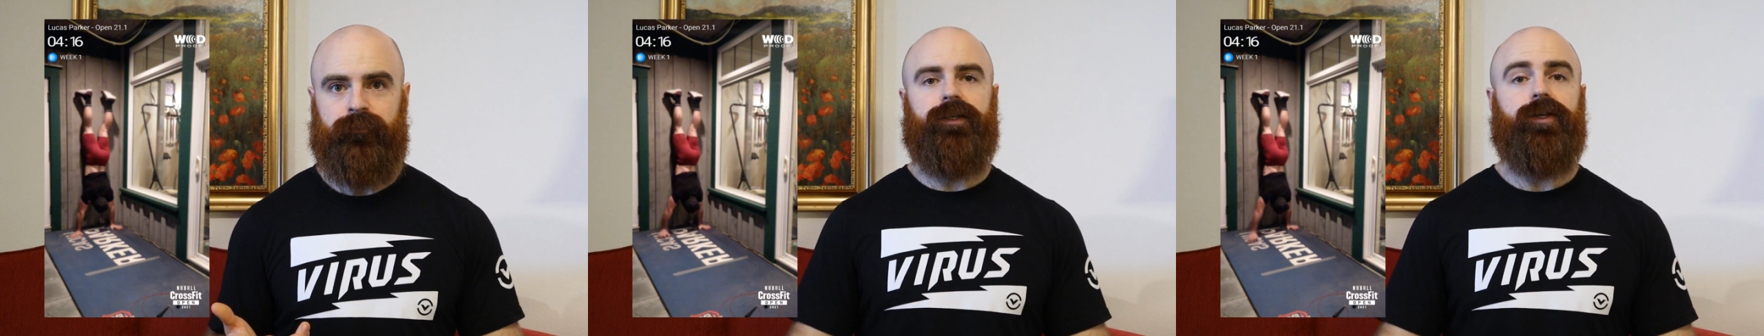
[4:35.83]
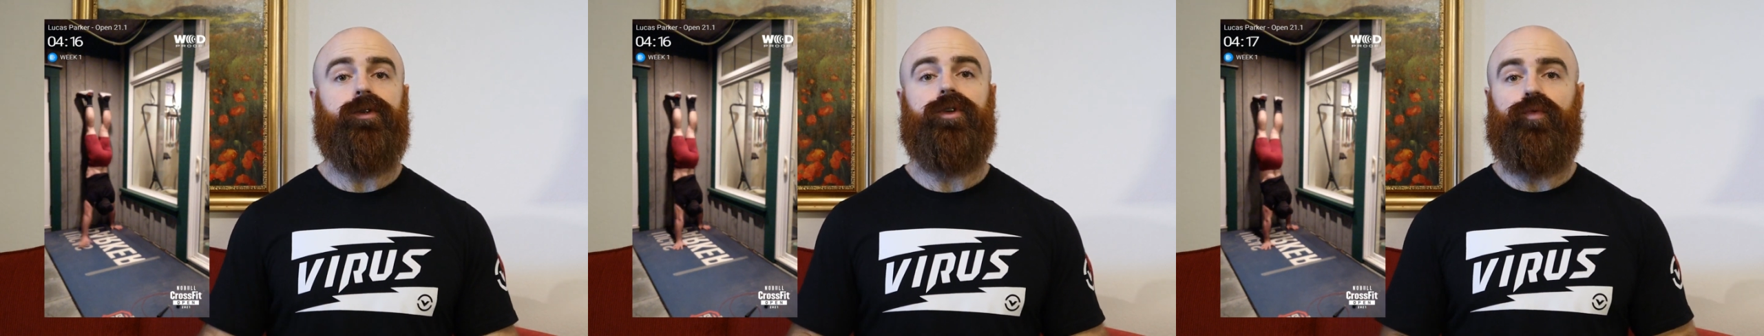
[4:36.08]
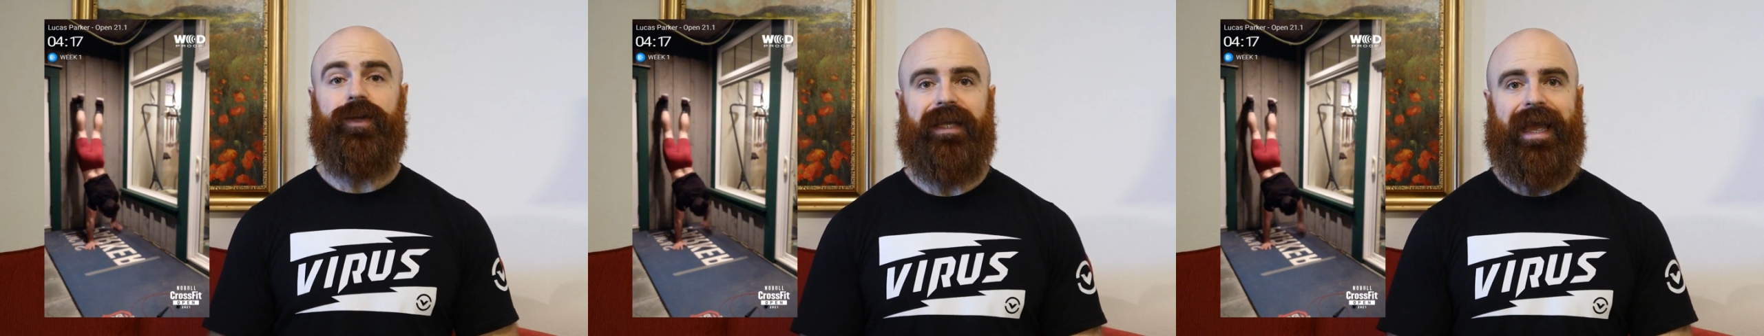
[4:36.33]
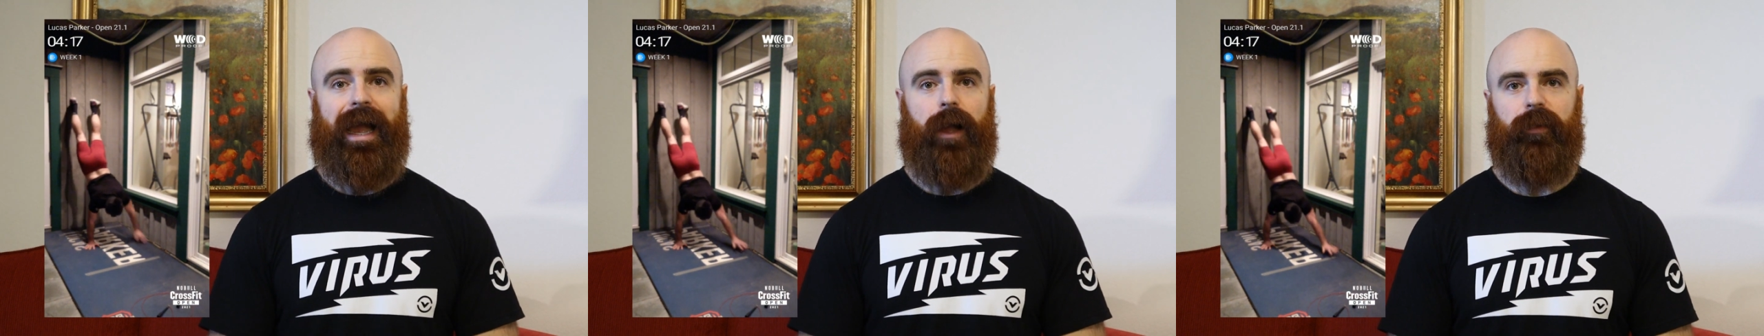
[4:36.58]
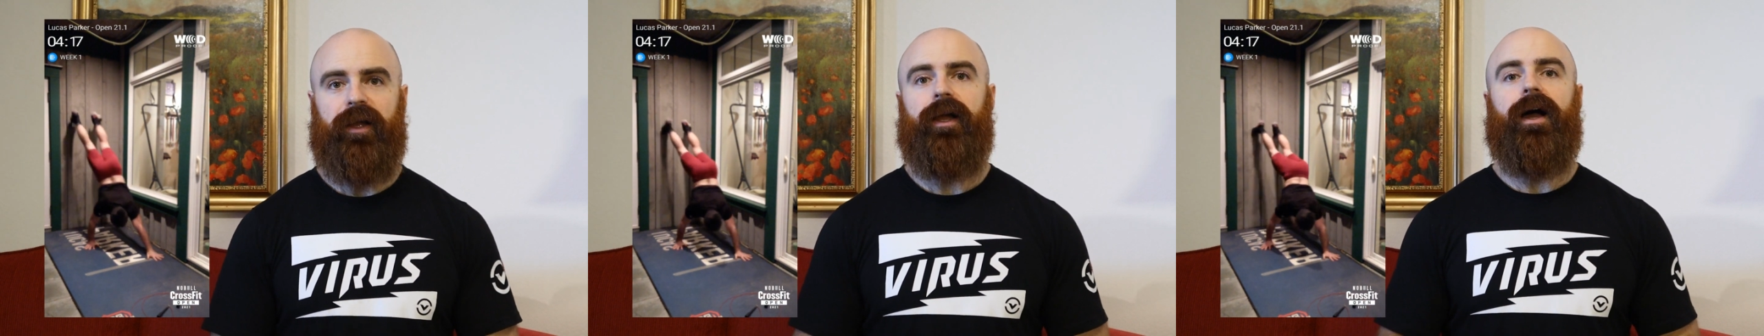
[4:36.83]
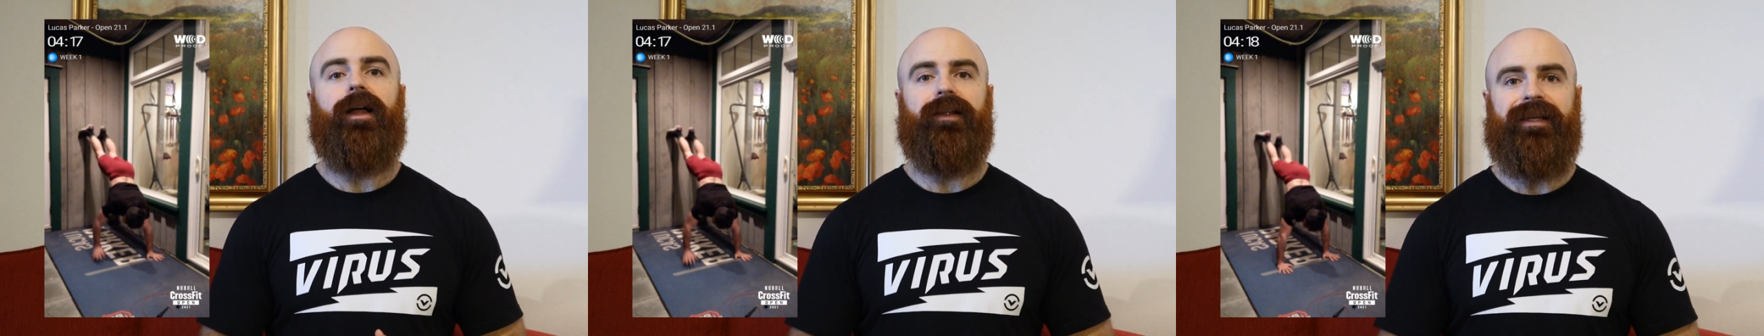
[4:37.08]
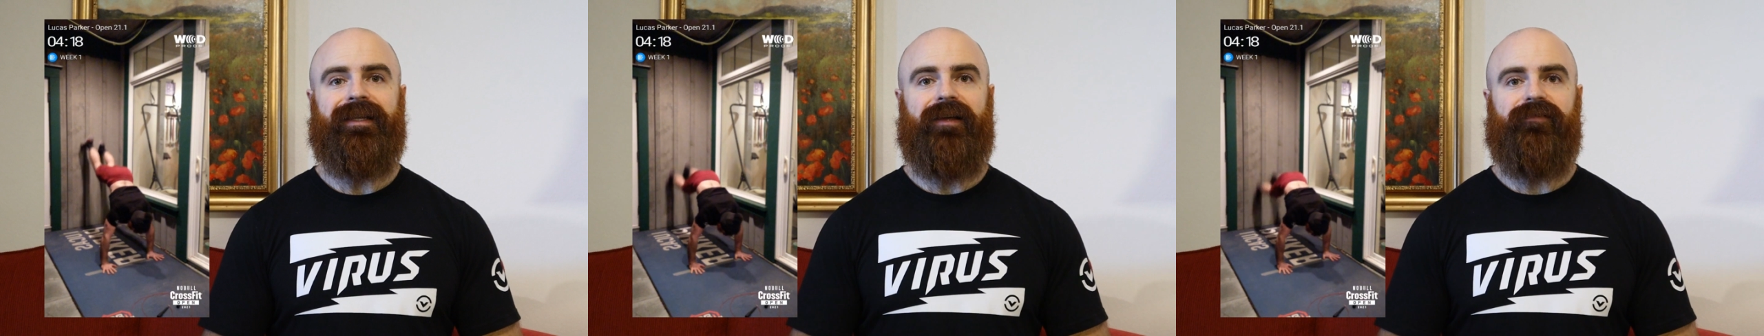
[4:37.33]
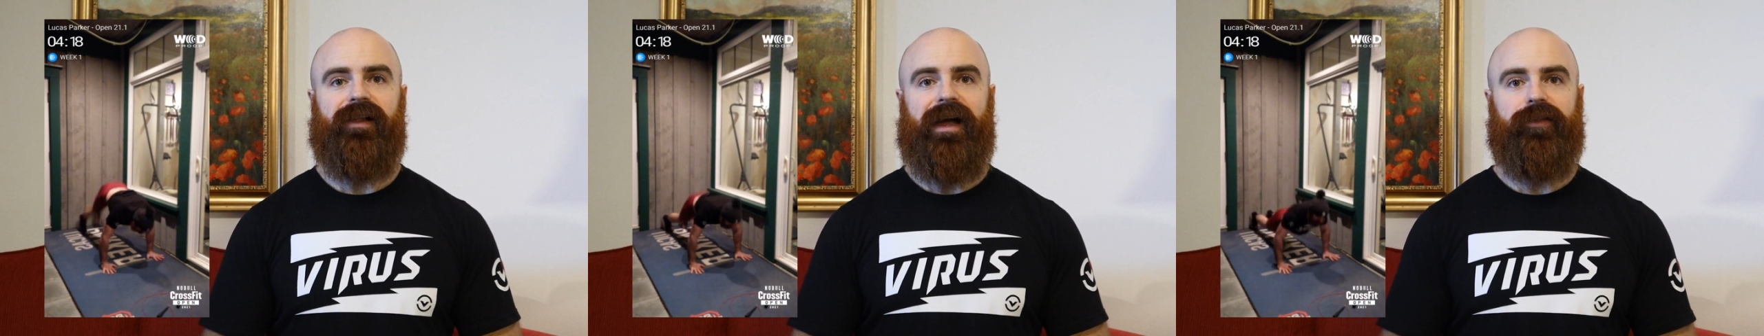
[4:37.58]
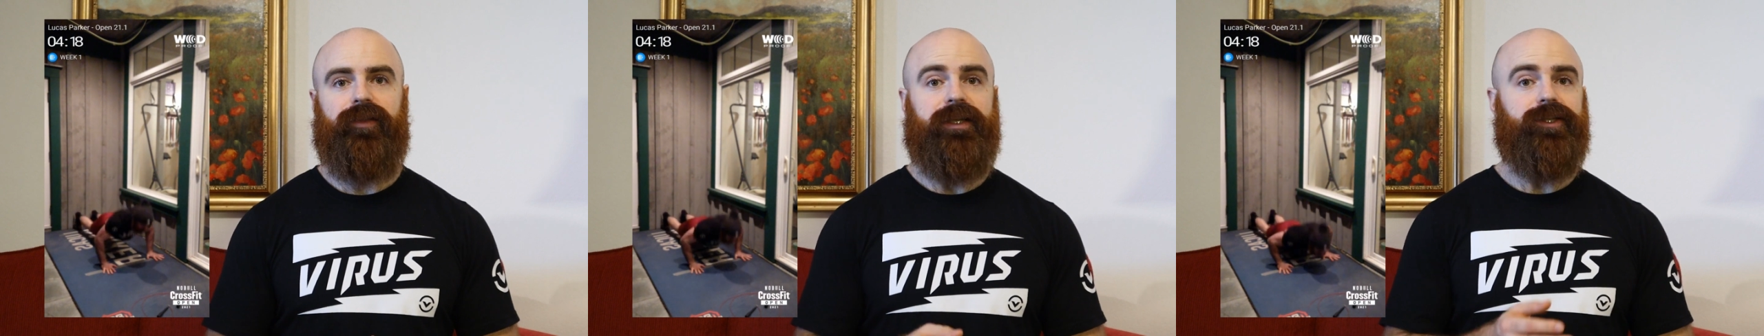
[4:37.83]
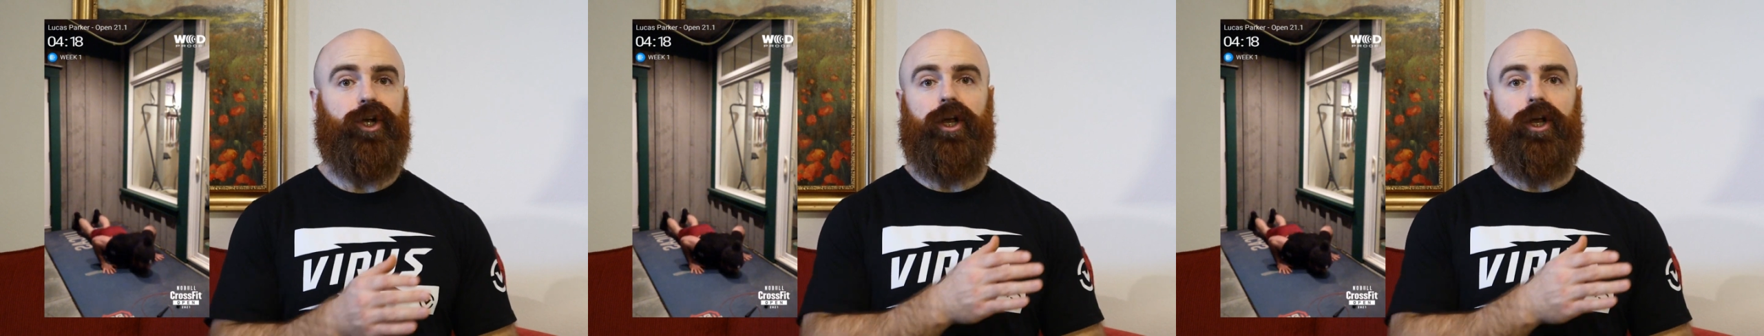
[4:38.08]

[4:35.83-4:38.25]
So to recap, elite level athletes